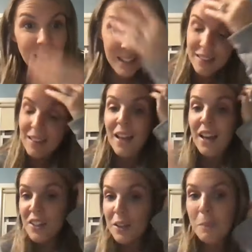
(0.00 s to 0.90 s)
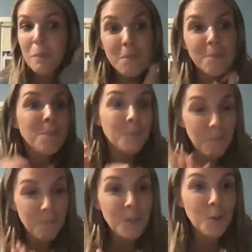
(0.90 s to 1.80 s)
And luckily,
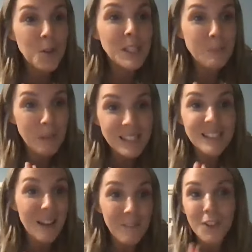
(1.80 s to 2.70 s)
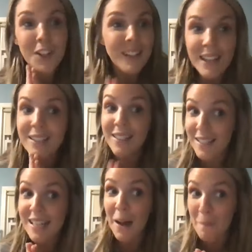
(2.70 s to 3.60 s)
through this business, I've learned that it
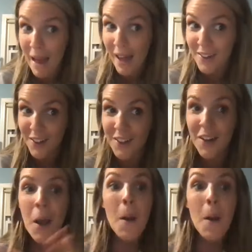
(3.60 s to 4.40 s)
does not matter.